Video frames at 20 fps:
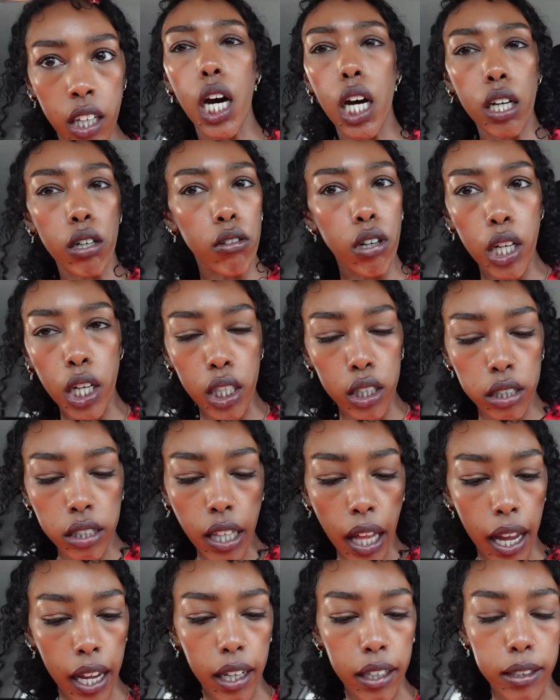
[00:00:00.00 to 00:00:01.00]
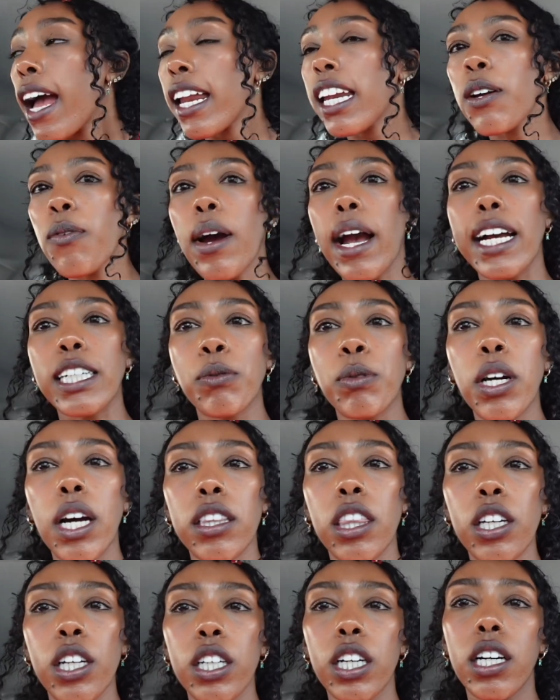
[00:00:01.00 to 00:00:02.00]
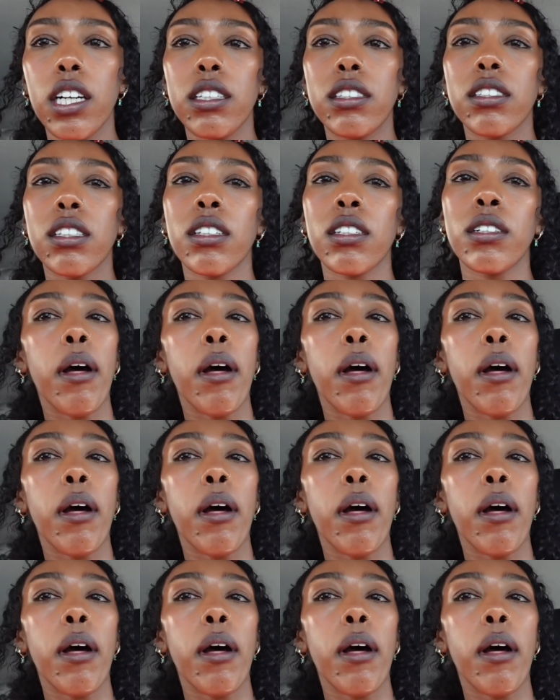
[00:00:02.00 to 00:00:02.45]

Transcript: I don't understand. Anyways, we got the goods.